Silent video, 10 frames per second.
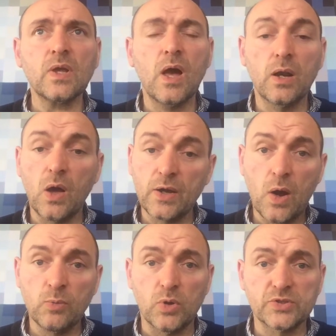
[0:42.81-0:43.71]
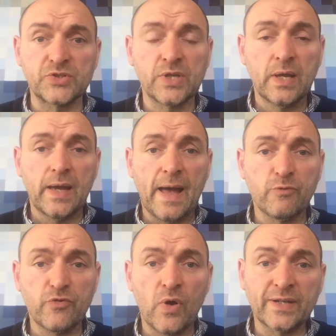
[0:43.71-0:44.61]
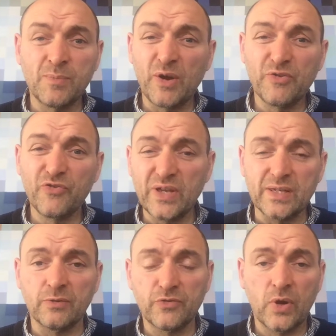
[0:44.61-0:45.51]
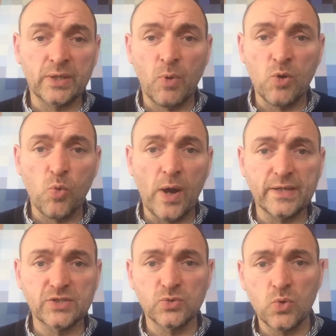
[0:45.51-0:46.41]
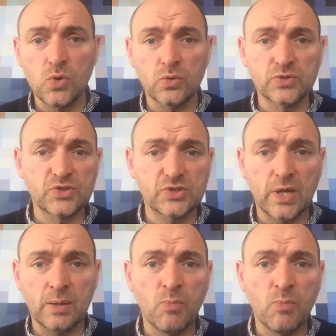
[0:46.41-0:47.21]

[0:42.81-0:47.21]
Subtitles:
like I was, and finding my feet and finding my way towards